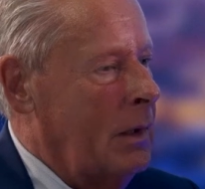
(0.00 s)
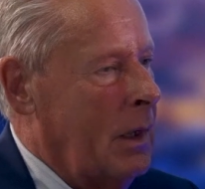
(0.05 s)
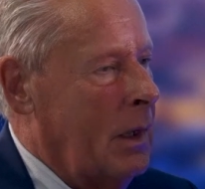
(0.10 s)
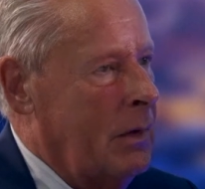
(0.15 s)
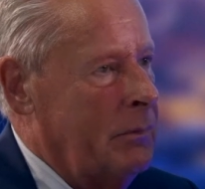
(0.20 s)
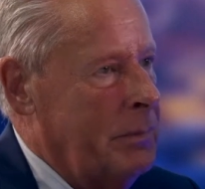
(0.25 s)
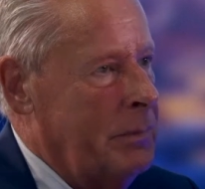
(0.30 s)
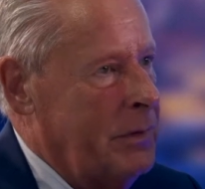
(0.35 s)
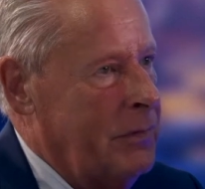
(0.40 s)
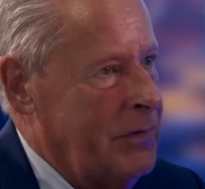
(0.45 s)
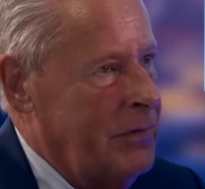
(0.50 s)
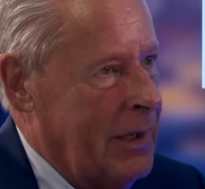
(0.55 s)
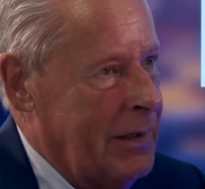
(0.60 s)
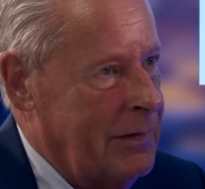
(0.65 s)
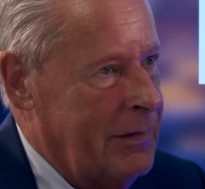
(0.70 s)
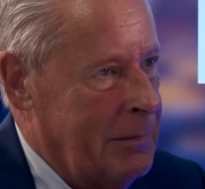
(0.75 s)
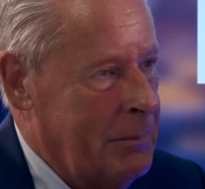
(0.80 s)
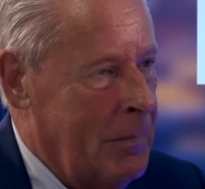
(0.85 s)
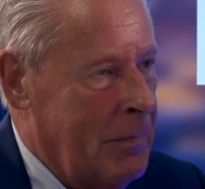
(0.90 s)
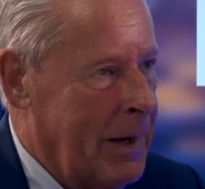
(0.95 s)
I've been
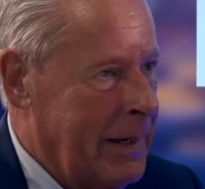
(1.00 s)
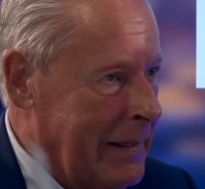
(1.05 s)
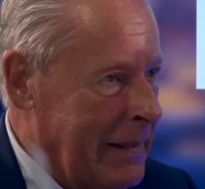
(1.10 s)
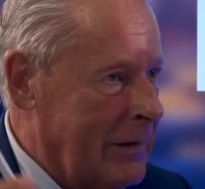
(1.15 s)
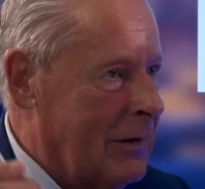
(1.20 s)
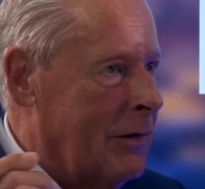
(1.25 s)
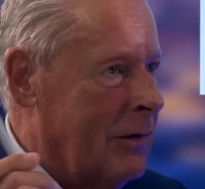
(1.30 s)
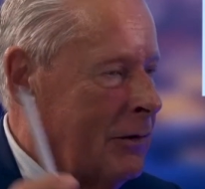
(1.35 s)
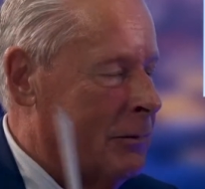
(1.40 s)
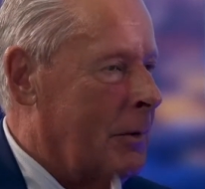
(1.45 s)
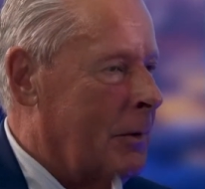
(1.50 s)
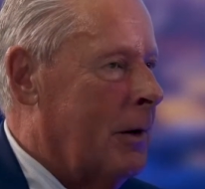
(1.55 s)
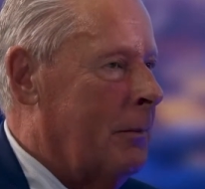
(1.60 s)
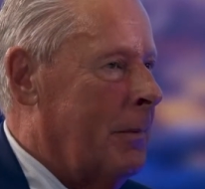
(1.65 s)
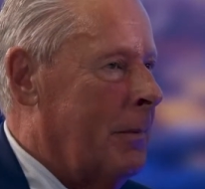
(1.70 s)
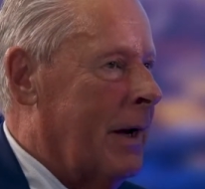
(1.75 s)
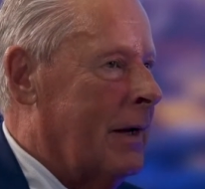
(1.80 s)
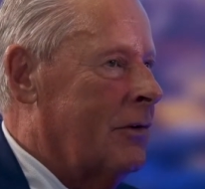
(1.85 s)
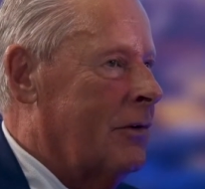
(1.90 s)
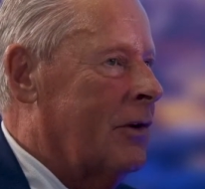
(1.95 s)
sent in many times by
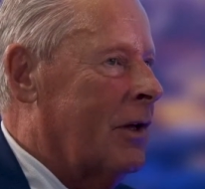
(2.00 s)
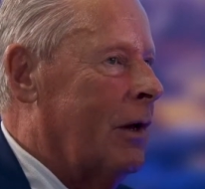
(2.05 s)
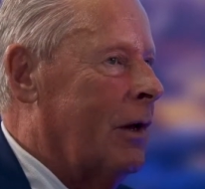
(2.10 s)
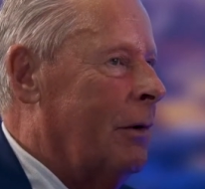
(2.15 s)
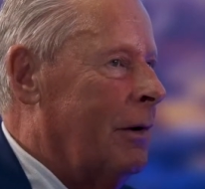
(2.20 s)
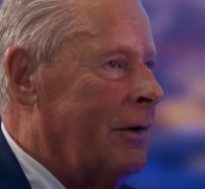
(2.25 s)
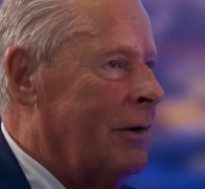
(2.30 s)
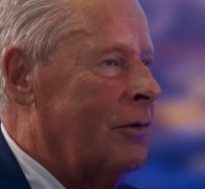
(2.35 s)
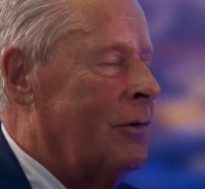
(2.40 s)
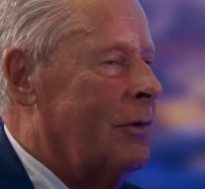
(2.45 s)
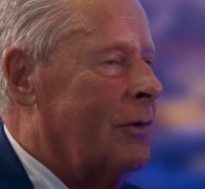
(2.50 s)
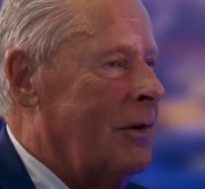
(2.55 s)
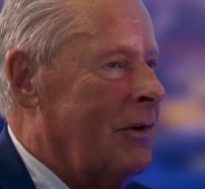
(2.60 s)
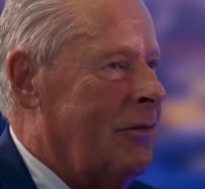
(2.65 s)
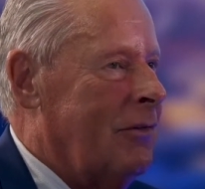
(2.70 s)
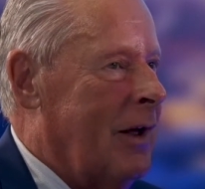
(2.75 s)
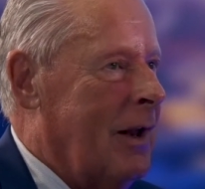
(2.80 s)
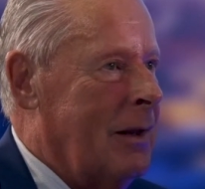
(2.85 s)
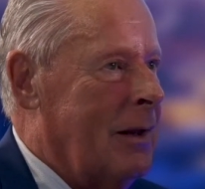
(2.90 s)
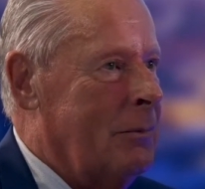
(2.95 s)
banks to go into a
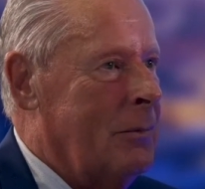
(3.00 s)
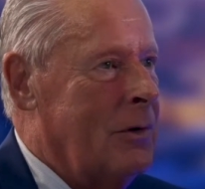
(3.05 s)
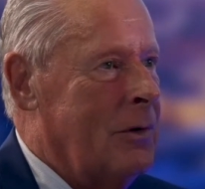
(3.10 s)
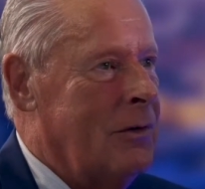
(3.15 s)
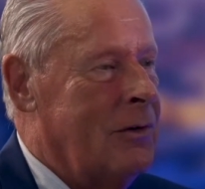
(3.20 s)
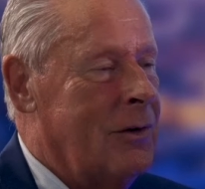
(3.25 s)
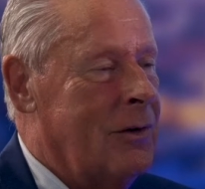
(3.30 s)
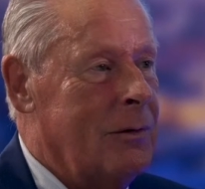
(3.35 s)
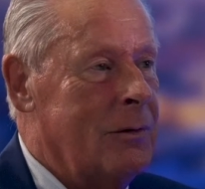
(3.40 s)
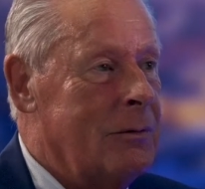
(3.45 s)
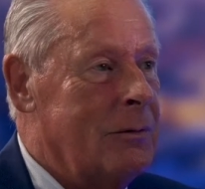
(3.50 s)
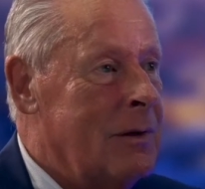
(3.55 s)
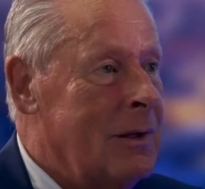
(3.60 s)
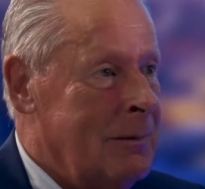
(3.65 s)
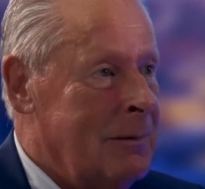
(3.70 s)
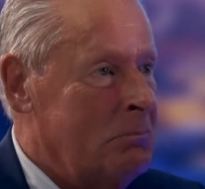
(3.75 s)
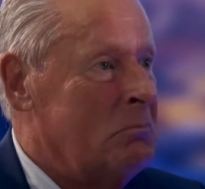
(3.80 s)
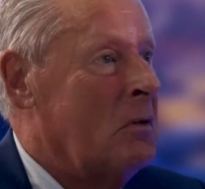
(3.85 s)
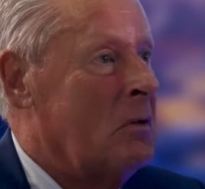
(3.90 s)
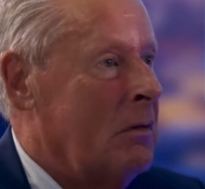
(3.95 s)
development who
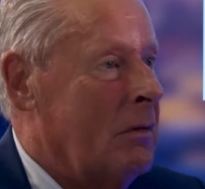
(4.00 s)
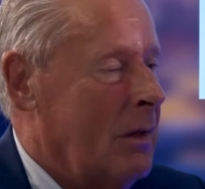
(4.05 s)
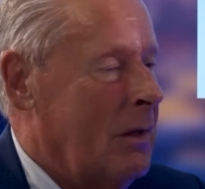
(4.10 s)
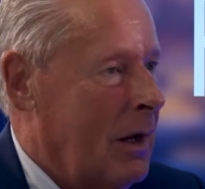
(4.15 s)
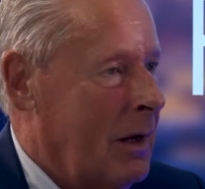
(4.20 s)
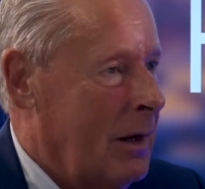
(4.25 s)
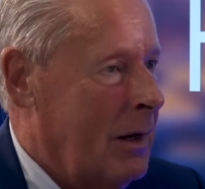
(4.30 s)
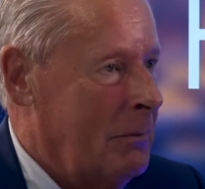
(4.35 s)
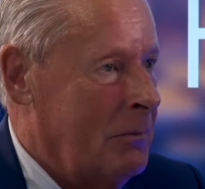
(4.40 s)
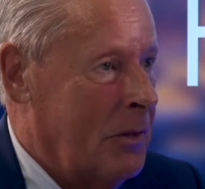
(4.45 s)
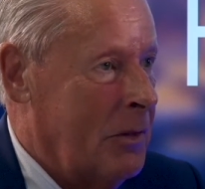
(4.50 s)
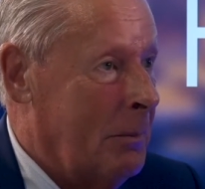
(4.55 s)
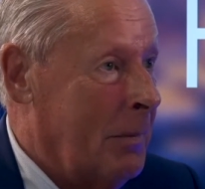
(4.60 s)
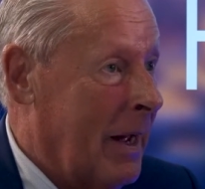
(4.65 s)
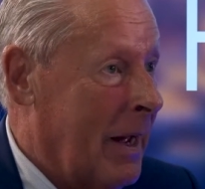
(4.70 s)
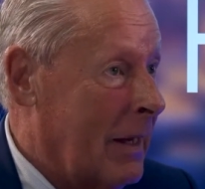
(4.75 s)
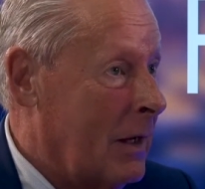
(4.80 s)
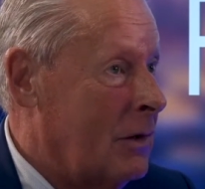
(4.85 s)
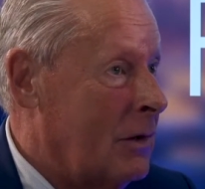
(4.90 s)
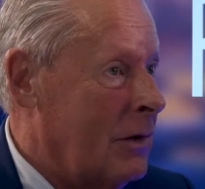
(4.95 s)
the
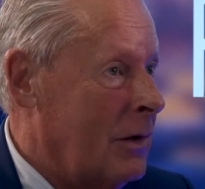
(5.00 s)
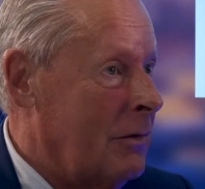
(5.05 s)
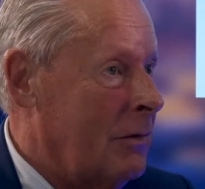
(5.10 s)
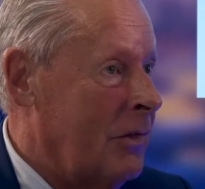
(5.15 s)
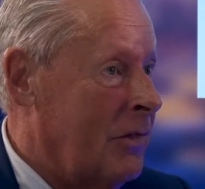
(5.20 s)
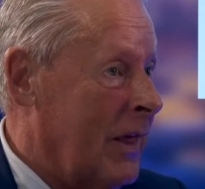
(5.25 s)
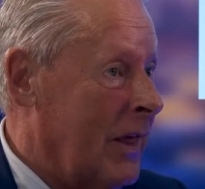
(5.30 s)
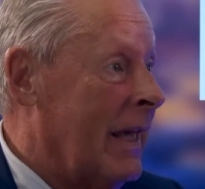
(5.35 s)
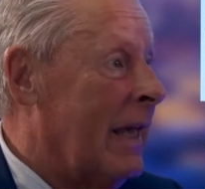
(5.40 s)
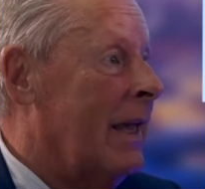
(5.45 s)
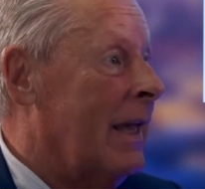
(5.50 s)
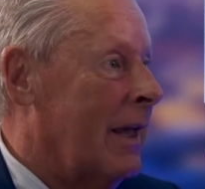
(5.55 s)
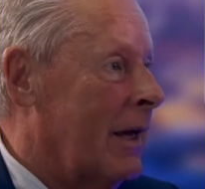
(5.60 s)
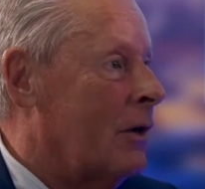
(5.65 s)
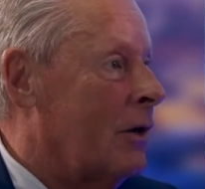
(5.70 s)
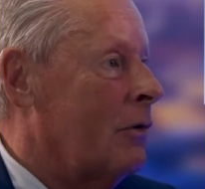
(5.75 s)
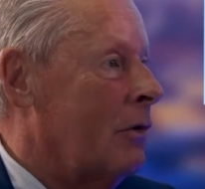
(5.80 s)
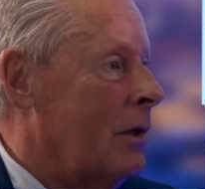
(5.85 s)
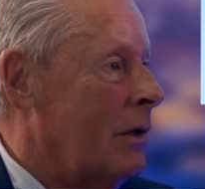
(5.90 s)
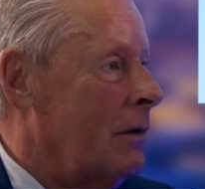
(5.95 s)
bank are thinking
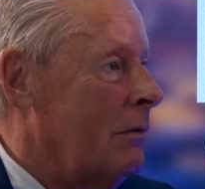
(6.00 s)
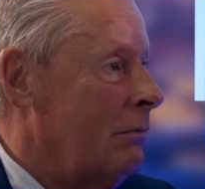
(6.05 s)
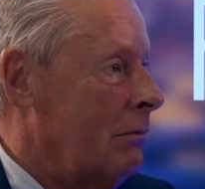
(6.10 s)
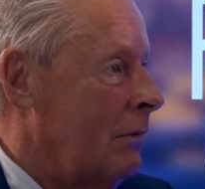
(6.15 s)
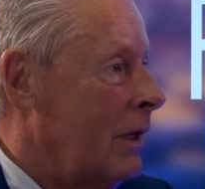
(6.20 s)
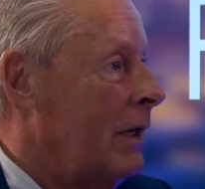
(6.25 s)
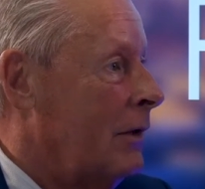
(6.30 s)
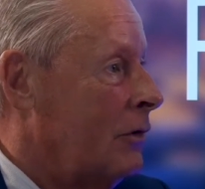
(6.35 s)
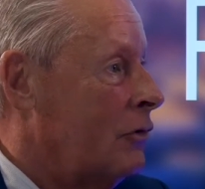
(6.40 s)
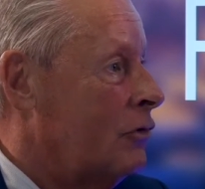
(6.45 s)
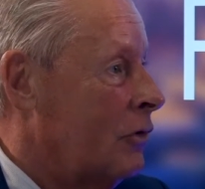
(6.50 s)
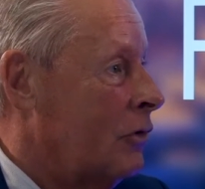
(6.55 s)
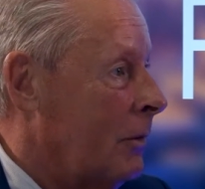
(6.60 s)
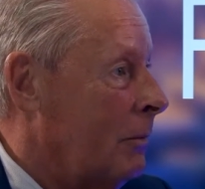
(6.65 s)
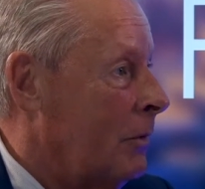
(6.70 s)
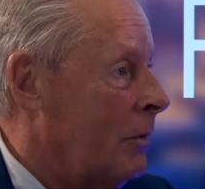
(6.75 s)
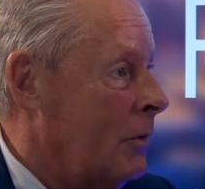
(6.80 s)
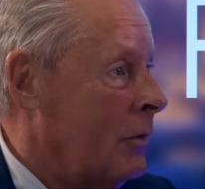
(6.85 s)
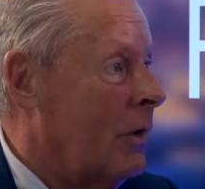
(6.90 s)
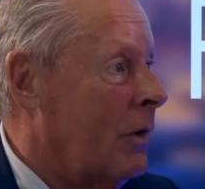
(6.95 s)
are in
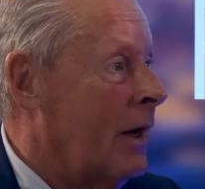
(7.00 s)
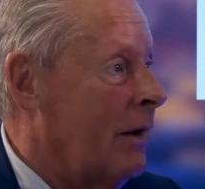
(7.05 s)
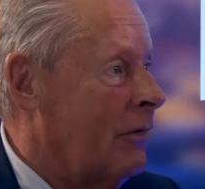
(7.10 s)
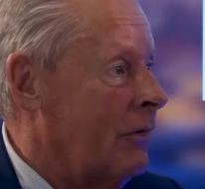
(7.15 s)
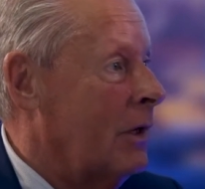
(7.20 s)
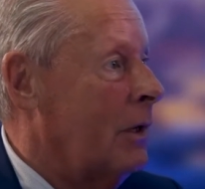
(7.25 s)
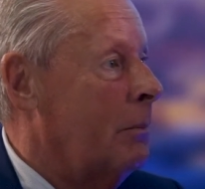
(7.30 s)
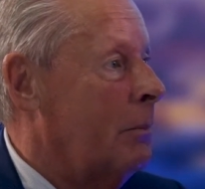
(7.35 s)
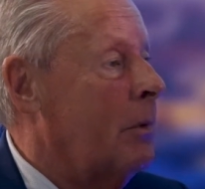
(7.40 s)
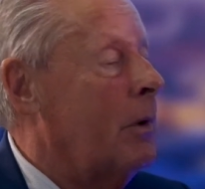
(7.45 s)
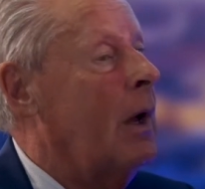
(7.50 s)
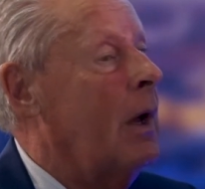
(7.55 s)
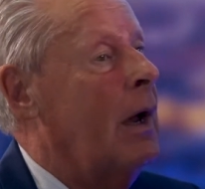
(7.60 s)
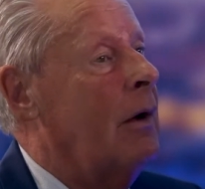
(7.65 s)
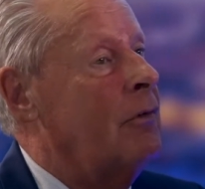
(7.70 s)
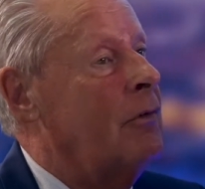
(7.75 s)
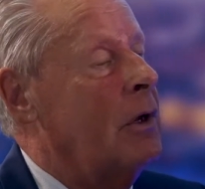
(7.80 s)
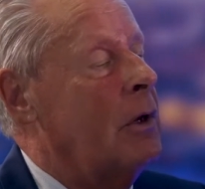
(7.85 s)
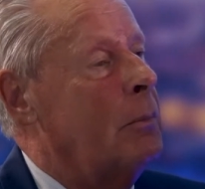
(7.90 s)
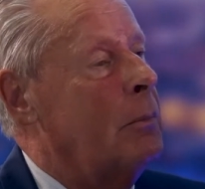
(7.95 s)
trouble or having
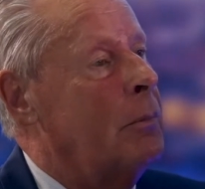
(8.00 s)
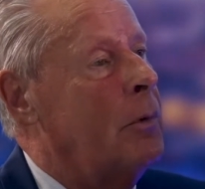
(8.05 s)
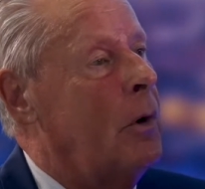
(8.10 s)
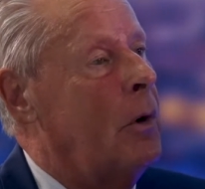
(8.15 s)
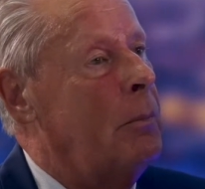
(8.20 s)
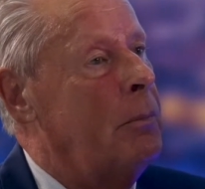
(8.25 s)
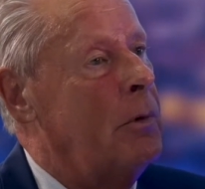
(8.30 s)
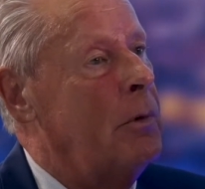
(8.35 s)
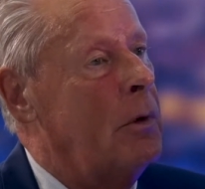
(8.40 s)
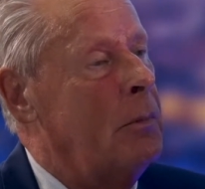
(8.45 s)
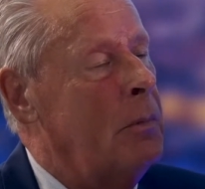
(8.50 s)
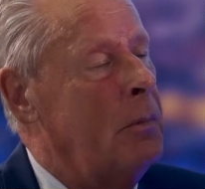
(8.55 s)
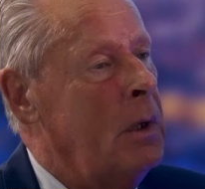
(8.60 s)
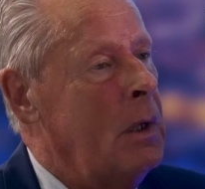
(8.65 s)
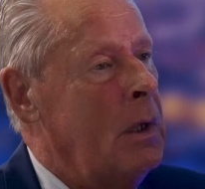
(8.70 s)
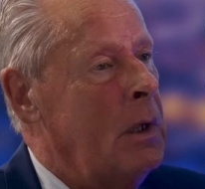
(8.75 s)
a problem.